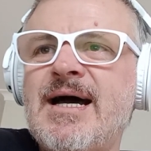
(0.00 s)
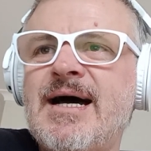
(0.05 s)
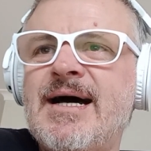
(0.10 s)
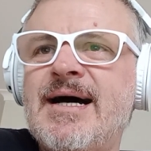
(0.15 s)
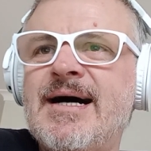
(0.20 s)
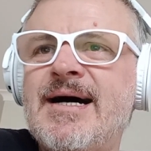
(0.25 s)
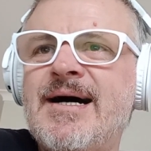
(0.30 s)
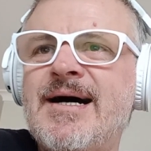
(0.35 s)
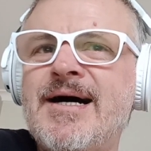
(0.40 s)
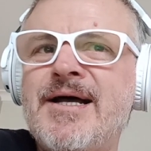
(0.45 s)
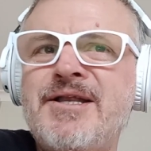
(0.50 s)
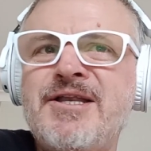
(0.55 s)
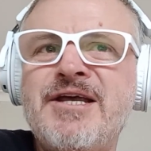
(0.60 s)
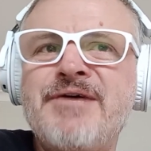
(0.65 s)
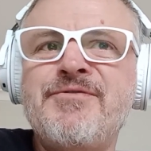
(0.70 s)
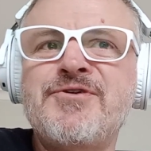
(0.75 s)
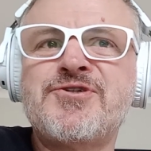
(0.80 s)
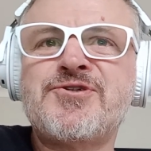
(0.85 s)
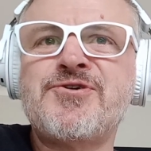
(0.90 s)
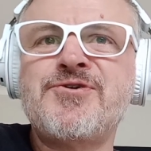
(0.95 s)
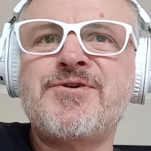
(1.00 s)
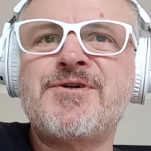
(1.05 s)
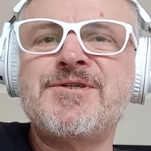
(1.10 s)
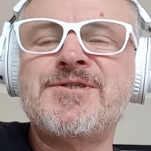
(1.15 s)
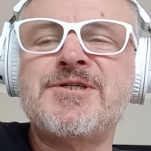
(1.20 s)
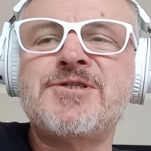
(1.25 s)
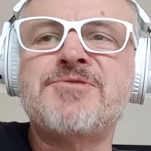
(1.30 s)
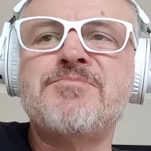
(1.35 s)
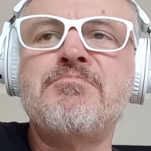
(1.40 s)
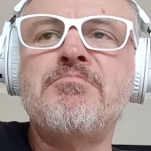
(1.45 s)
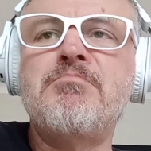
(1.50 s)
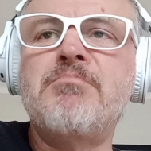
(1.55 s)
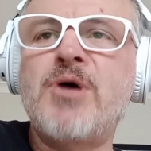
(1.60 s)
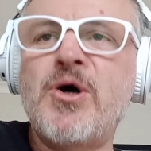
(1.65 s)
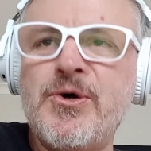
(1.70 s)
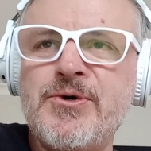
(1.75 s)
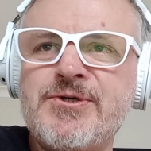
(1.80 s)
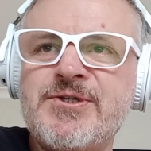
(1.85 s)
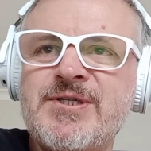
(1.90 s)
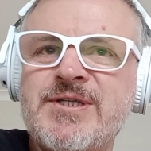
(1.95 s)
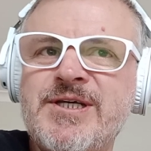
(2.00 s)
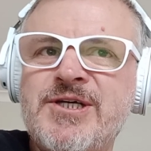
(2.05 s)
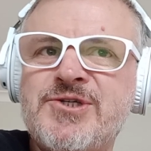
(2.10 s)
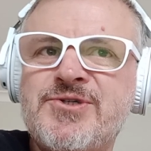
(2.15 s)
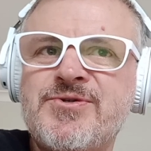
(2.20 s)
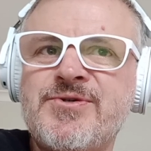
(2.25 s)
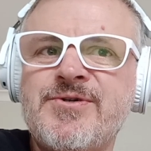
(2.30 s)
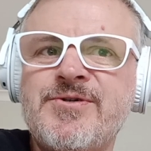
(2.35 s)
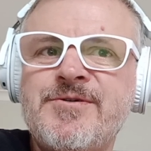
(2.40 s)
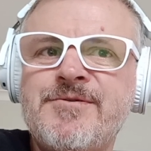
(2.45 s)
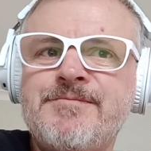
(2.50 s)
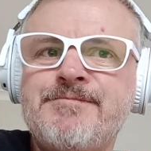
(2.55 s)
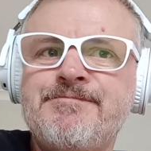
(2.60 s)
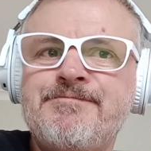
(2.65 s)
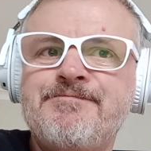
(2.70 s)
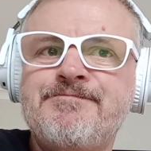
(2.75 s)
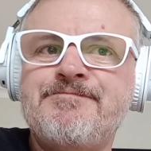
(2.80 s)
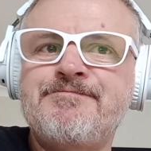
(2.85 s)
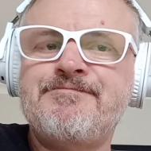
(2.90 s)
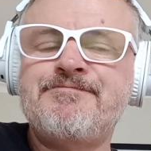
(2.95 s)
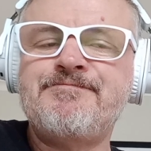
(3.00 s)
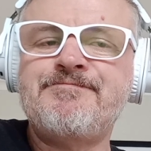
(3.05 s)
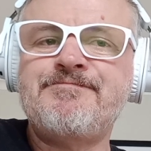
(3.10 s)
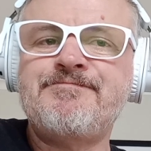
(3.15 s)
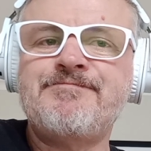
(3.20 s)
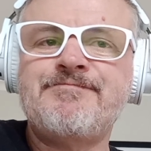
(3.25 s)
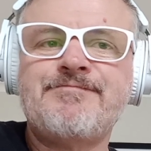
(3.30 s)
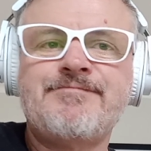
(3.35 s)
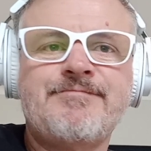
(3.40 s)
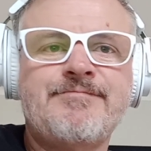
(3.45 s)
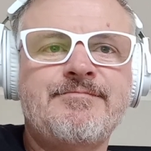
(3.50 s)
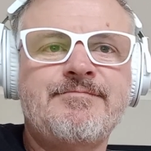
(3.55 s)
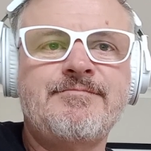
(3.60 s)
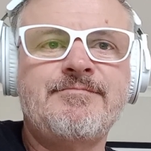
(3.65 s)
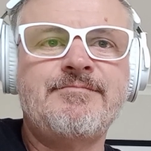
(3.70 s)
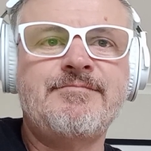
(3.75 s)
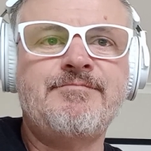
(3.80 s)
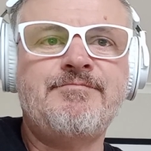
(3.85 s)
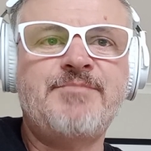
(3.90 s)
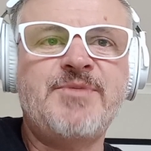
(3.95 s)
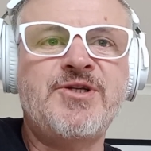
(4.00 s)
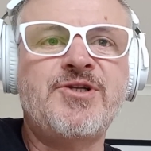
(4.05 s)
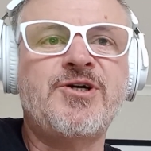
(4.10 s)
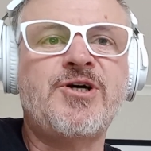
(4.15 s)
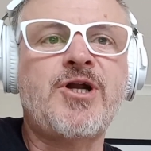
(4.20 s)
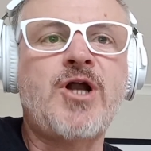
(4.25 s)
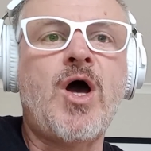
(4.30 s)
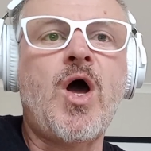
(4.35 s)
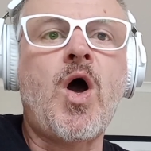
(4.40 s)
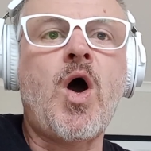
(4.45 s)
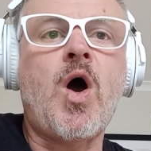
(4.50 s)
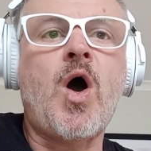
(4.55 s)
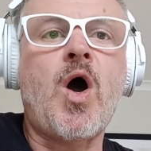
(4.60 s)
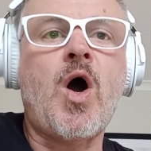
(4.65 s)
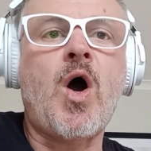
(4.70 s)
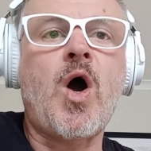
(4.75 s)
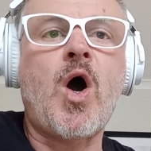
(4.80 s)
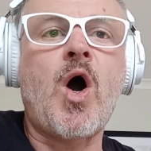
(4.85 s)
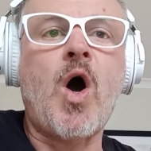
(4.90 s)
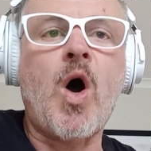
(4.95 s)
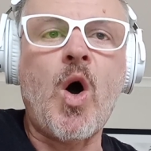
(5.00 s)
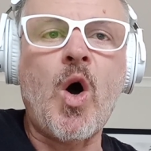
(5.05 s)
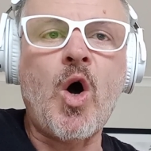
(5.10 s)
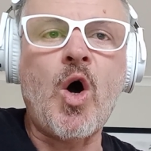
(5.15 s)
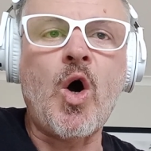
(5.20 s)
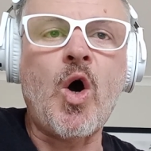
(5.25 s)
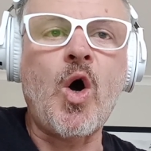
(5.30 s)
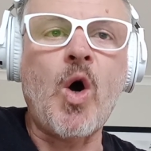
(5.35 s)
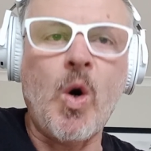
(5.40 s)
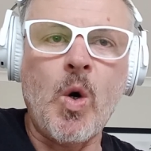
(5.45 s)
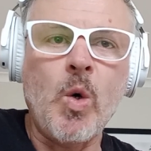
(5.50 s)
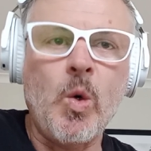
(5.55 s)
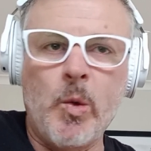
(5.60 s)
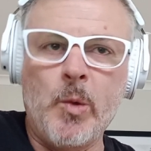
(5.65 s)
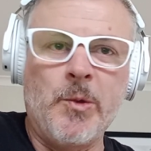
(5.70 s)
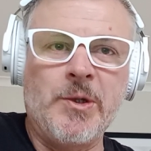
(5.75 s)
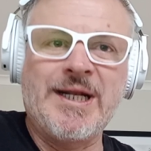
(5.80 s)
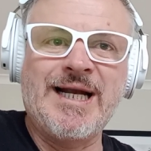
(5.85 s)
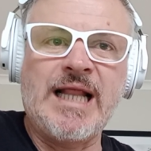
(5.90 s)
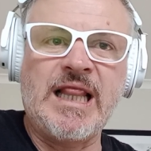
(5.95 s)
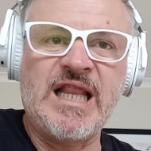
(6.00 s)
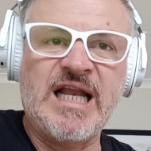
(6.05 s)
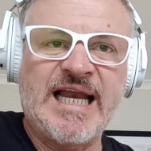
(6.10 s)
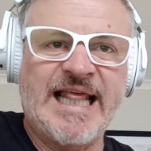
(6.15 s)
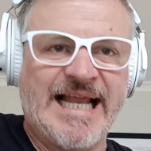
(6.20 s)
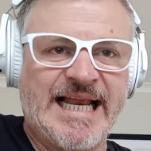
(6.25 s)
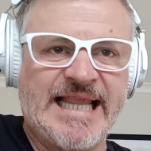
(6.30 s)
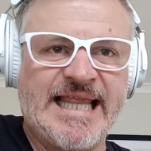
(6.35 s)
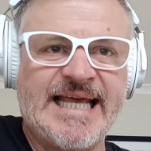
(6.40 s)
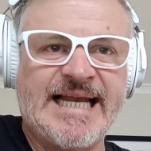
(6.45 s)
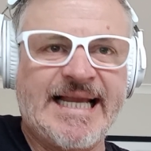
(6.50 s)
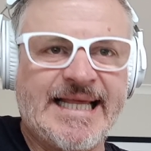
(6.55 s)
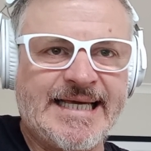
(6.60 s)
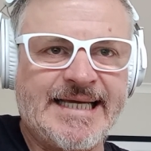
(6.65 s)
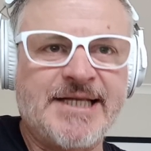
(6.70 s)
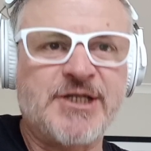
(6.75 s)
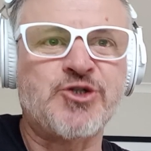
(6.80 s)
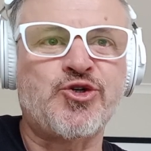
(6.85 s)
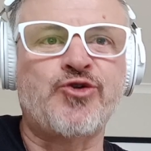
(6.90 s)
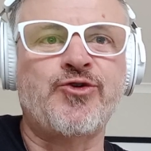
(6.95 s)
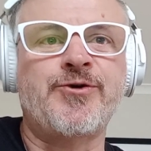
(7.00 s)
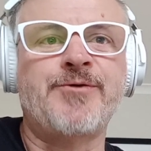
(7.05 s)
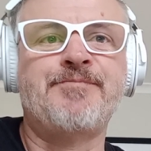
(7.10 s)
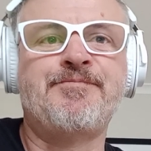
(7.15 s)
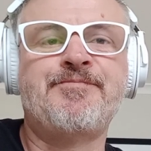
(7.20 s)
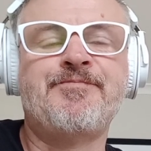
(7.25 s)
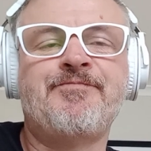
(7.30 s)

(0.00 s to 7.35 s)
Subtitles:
Never true because it's mostly true, but not wholly true.